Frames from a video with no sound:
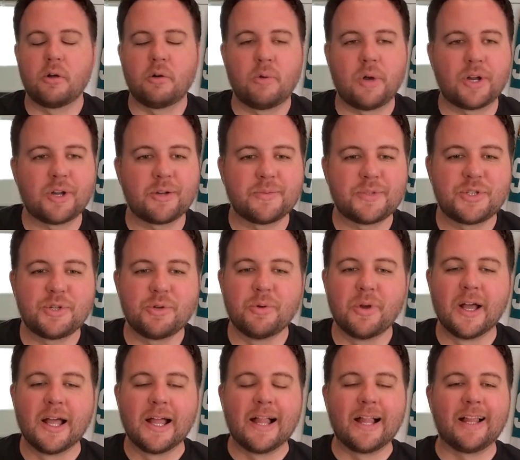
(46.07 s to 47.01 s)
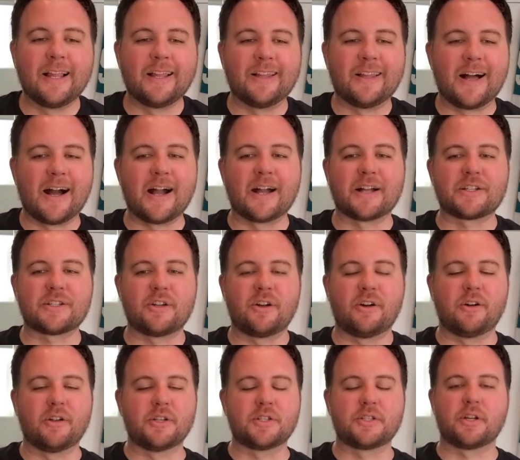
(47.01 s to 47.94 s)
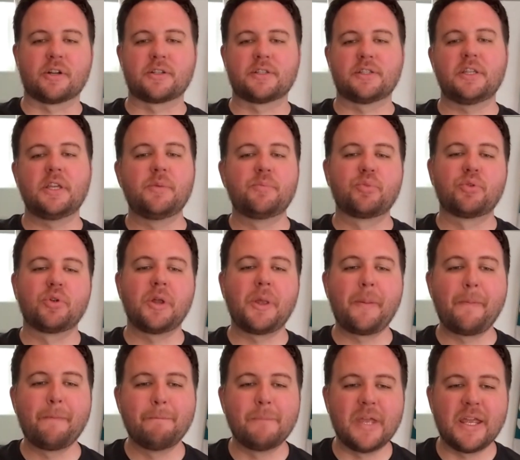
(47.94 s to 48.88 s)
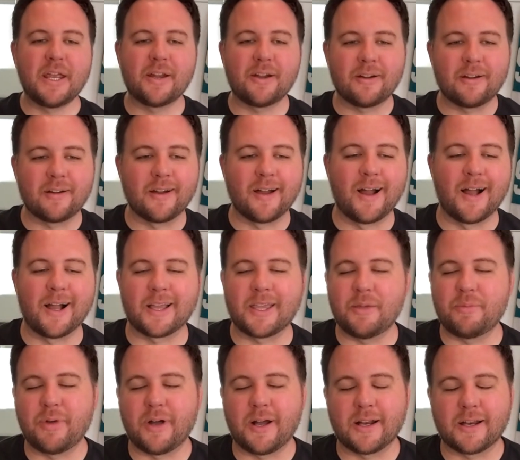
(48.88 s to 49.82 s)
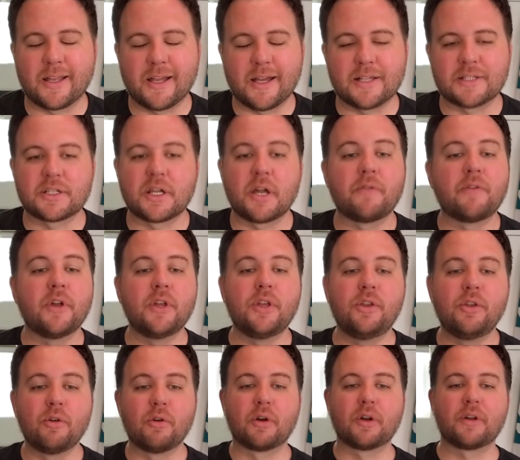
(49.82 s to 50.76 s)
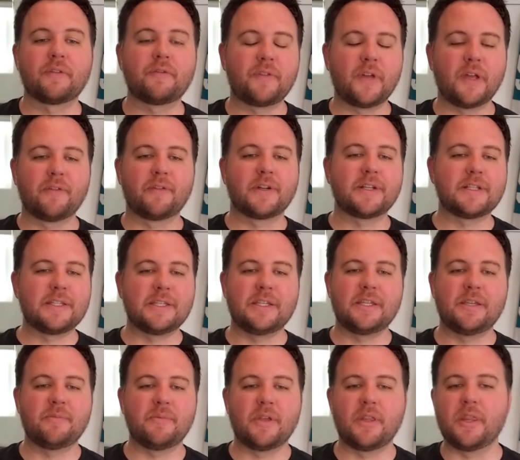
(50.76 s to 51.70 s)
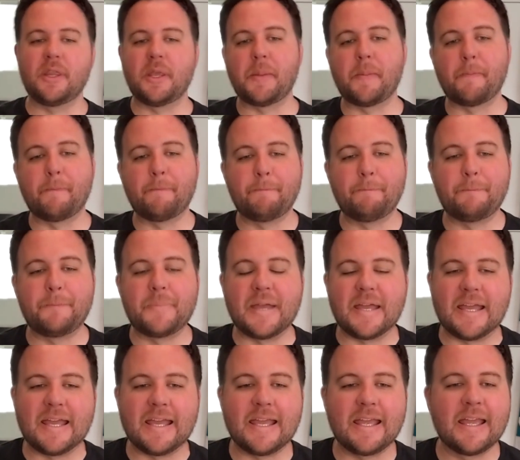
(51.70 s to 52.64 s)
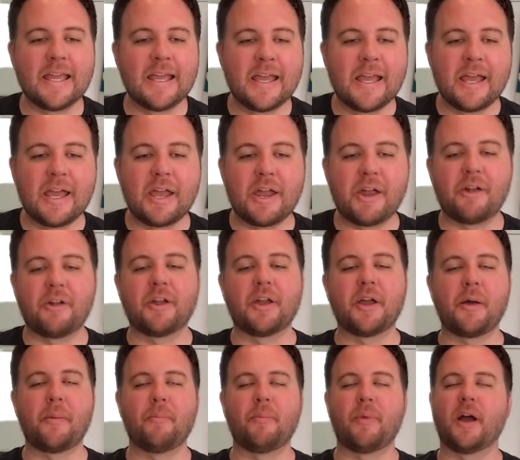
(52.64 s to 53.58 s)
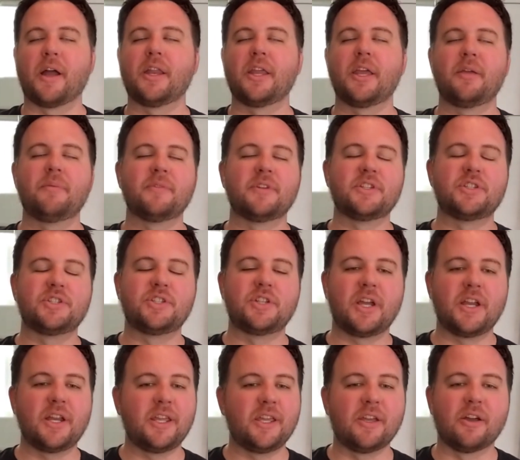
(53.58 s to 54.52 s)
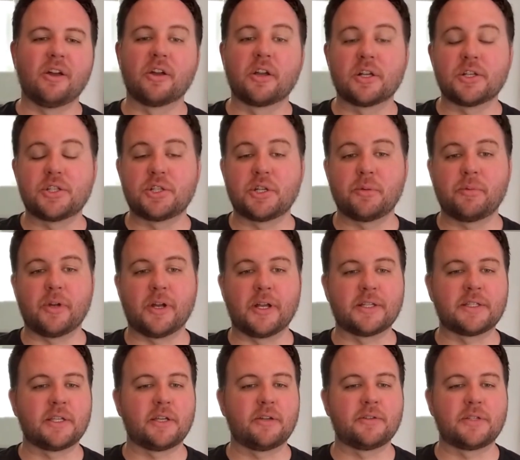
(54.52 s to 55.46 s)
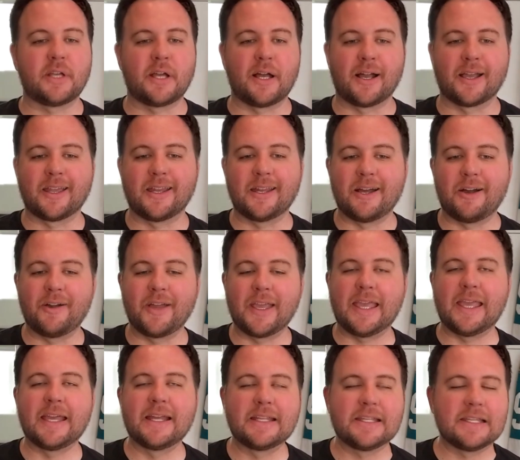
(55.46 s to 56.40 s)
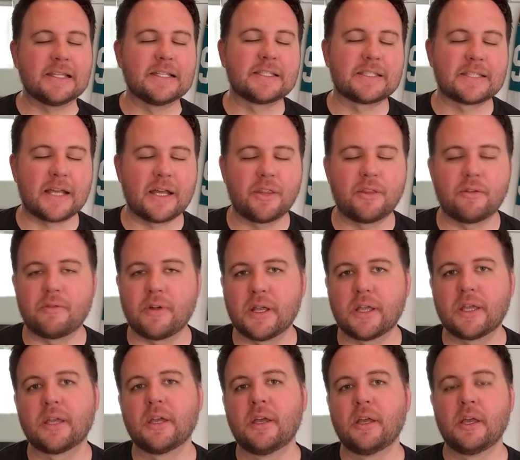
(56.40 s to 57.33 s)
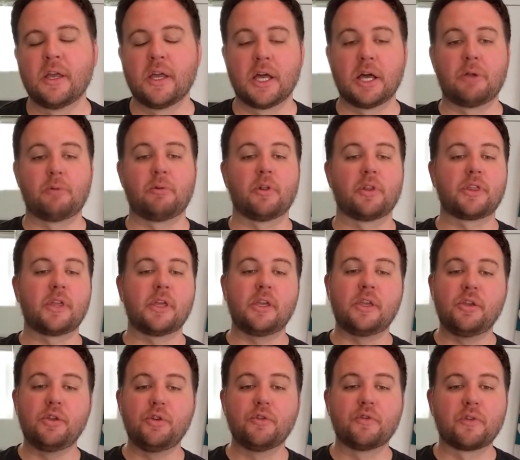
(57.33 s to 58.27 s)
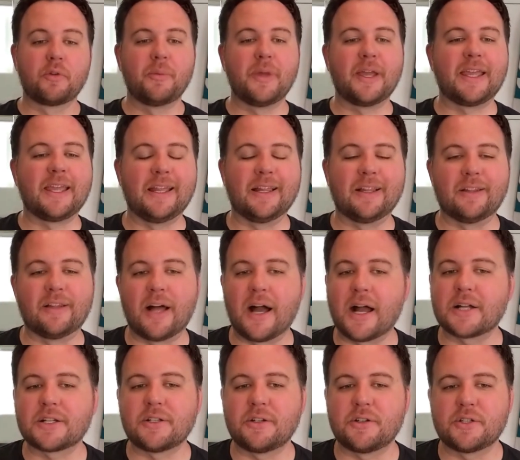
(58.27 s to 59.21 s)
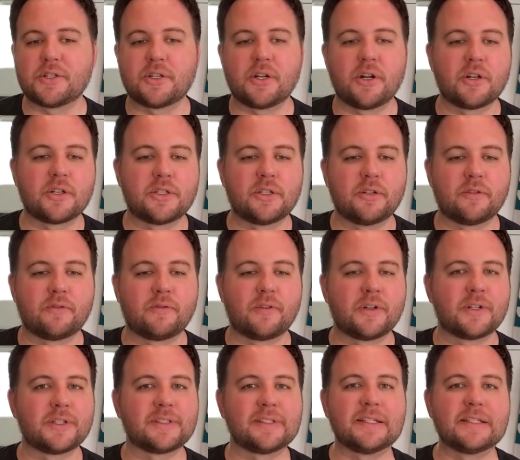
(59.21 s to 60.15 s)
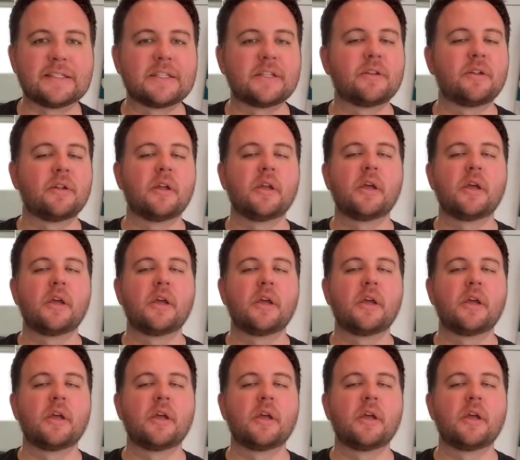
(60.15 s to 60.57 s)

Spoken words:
welcome to Locked On Sharks, the premier hockey podcast covering your favorite team in the Bay Area. My name is JD Young, contributor at San Jose Hockey Now and Inside the Rink. I want to thank you for making Locked On Sharks your first listen,